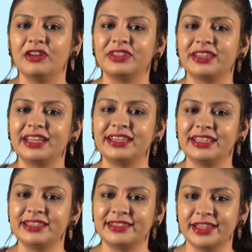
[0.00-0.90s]
of the
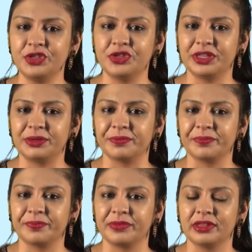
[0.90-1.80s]
19th century,
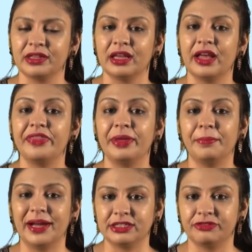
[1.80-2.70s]
the
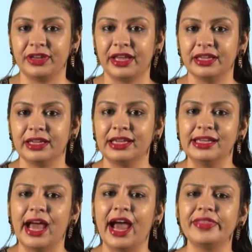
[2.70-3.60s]
butterfly
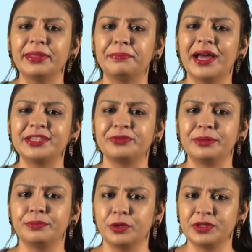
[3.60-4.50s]
and the
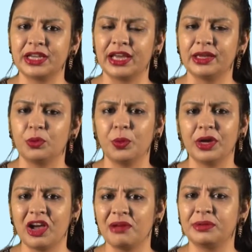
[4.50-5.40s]
batwing bow tie were
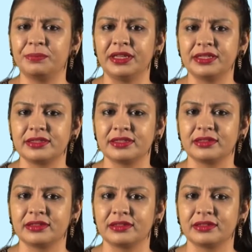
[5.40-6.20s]
commonplace.